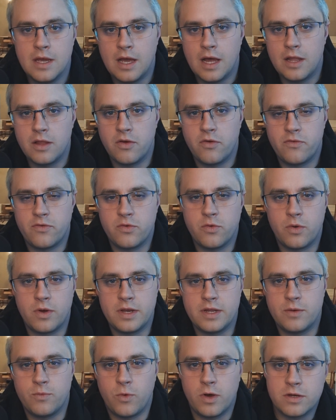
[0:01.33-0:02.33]
Hello,
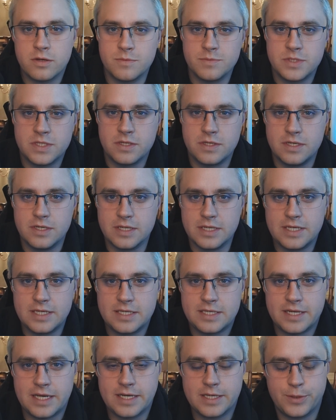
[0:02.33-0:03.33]
everyone, and welcome to
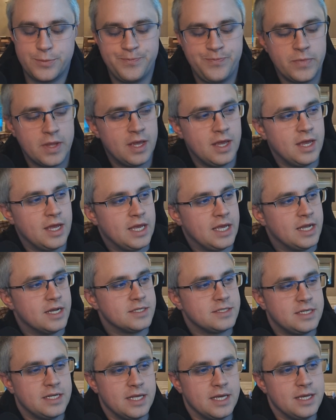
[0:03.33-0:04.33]
Delete Tech.
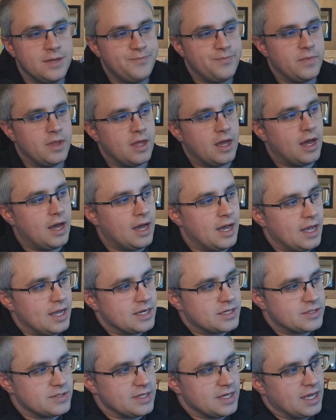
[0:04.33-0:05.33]
Here today, I
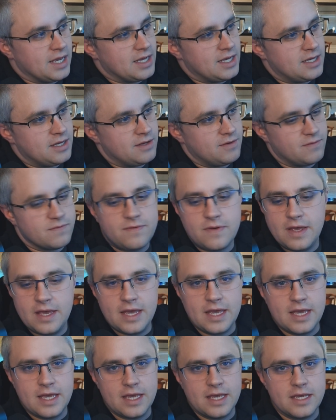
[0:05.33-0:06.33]
actually have
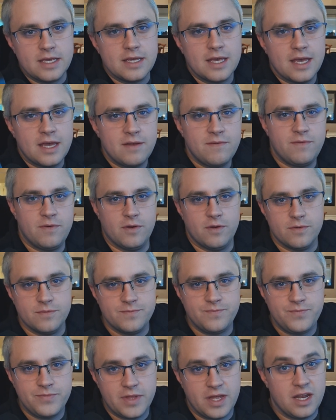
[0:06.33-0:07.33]
a
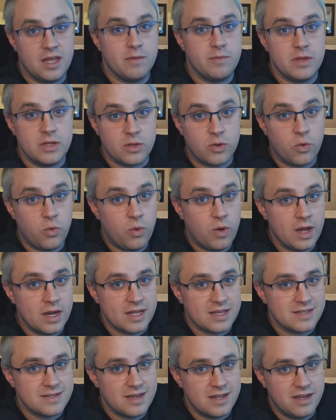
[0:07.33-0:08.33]
headphone that I've been quite
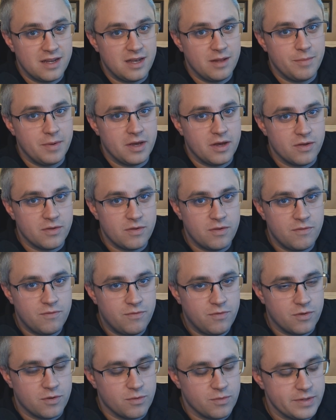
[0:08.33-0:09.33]
excited about
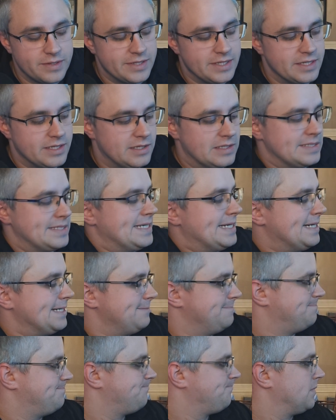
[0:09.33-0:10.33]
for a really long time.